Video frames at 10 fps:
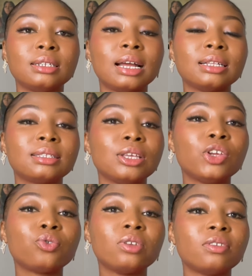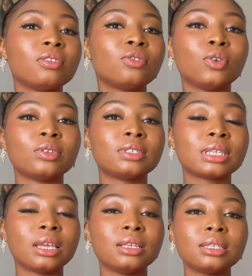that increases your
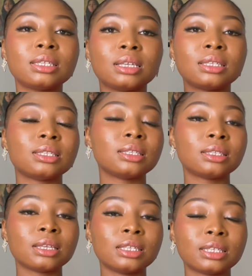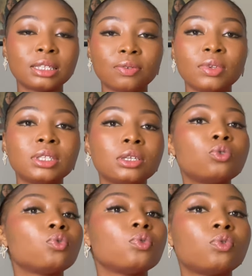skin's
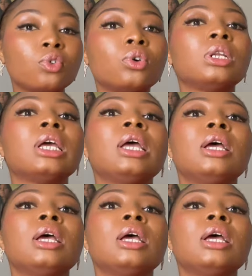sensitivity to sun.